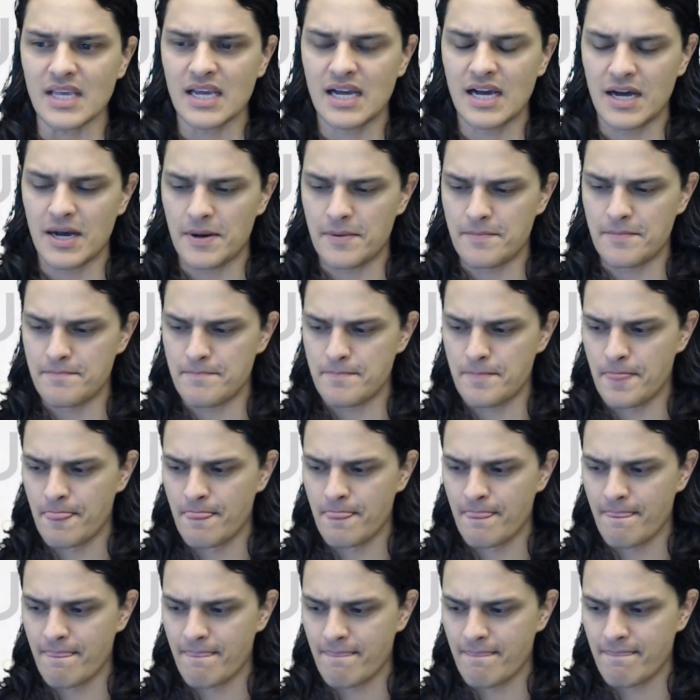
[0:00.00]
um,
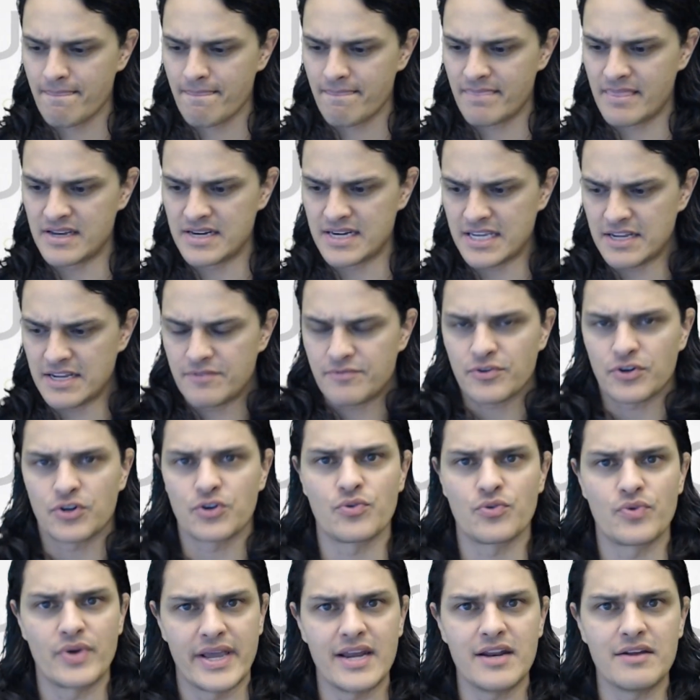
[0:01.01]
the need for
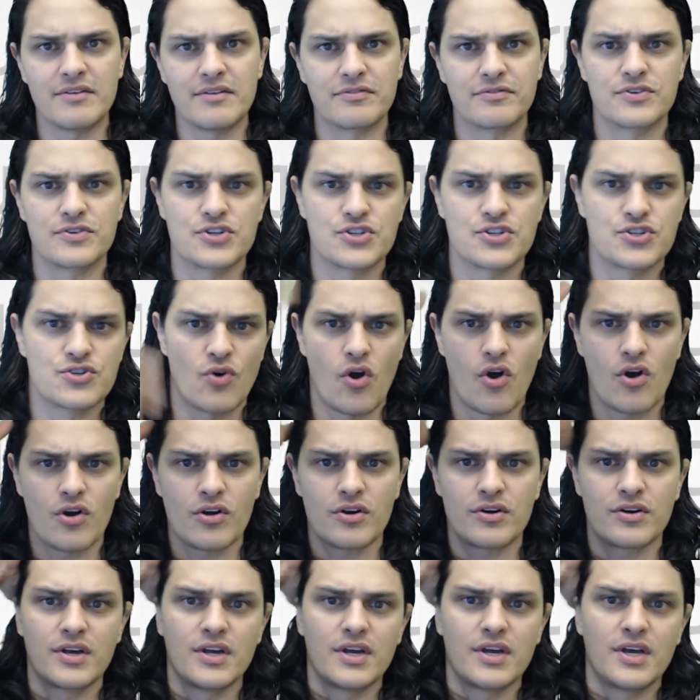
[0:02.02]
creative, for
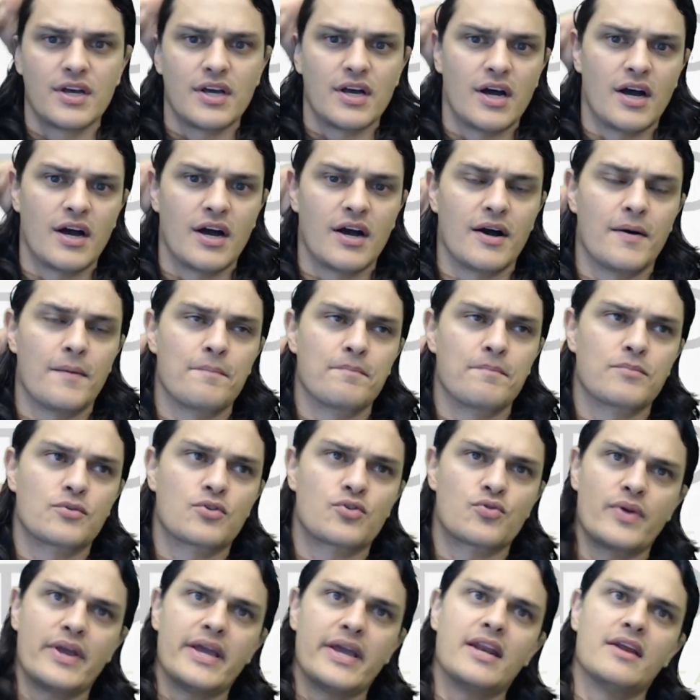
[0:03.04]
strong um,
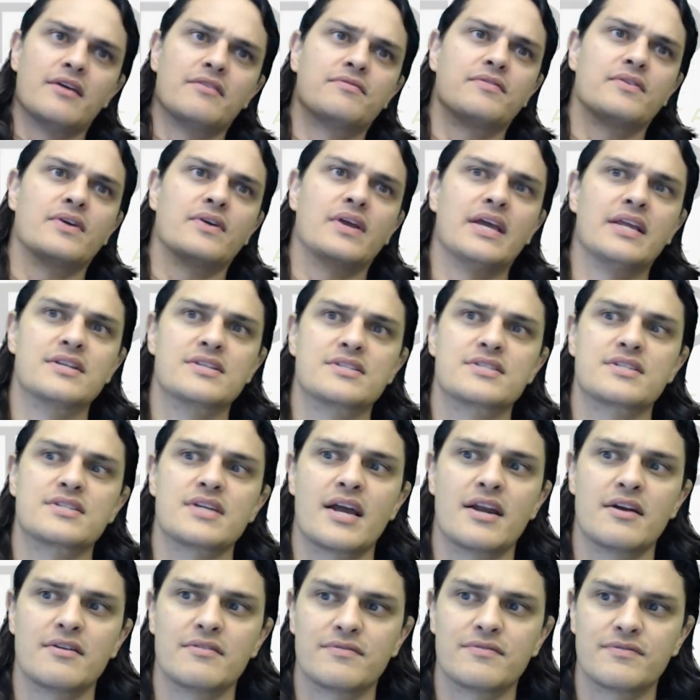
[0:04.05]
creative
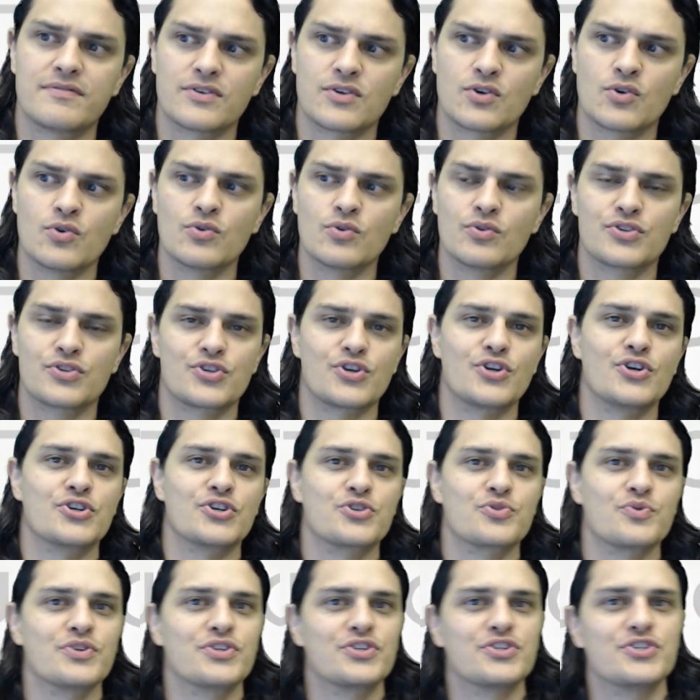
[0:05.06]
inside of Google
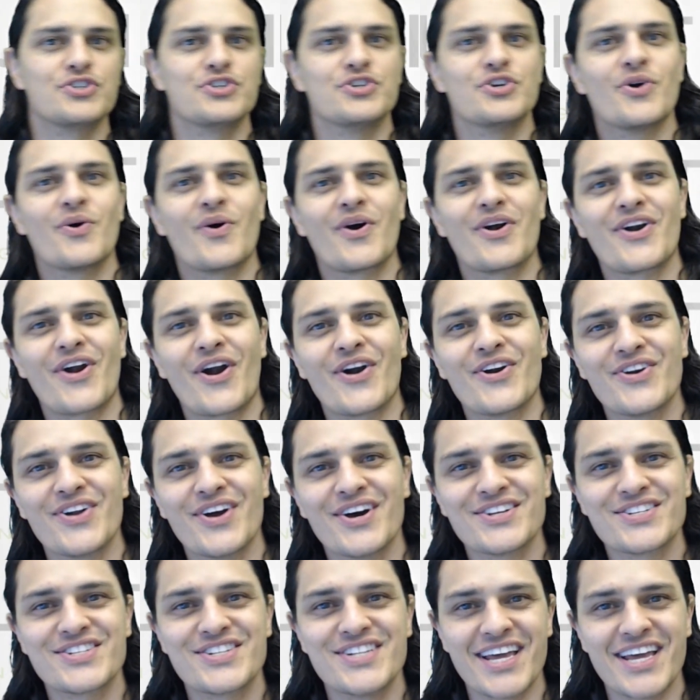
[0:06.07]
search with you know our, our,
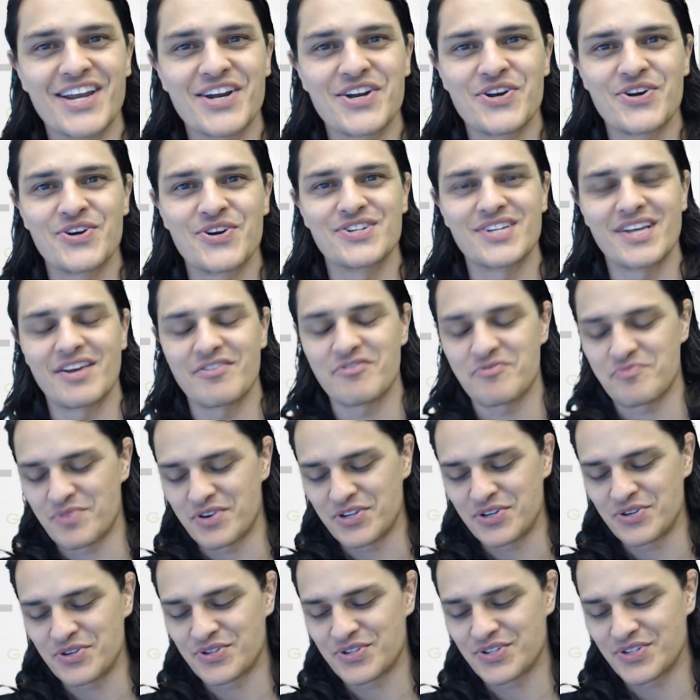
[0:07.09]
us data nerds haven't
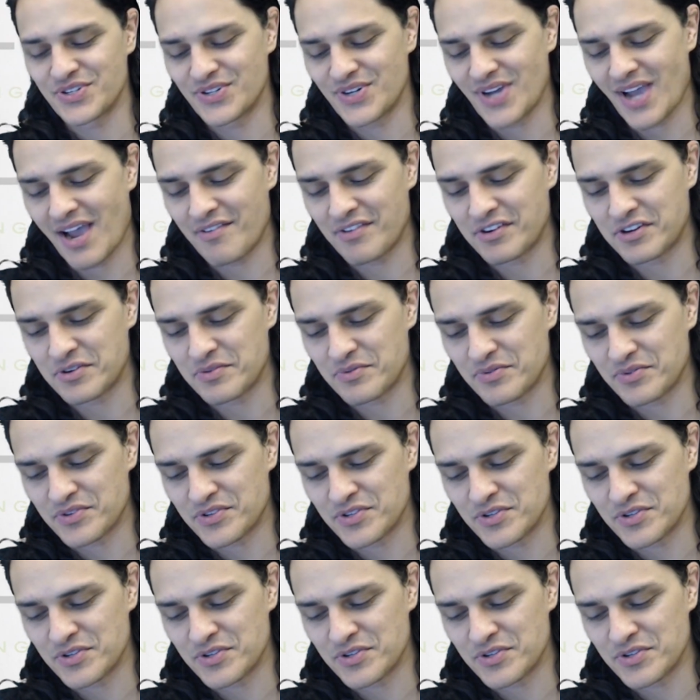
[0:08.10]
been used to having to,